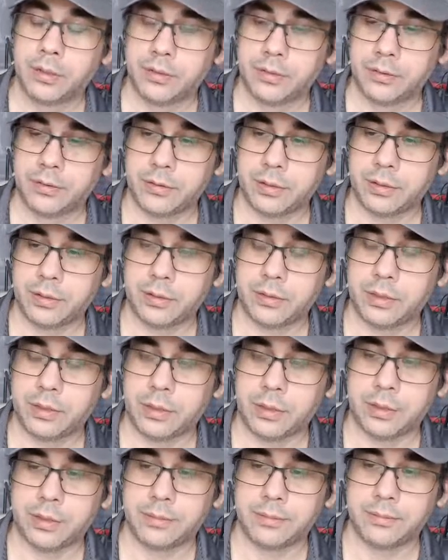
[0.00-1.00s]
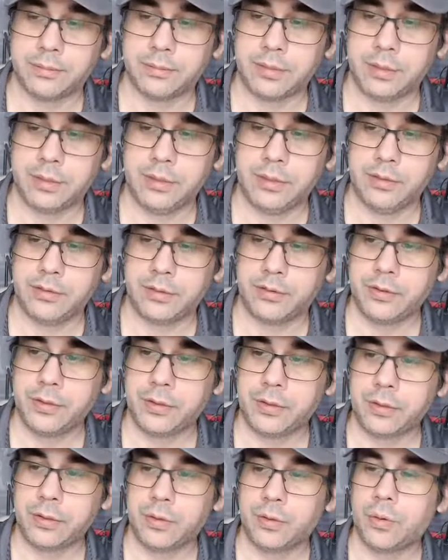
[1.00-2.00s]
So, but these are
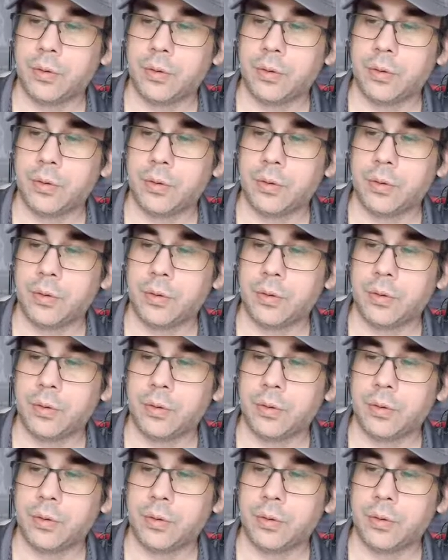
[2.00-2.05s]
still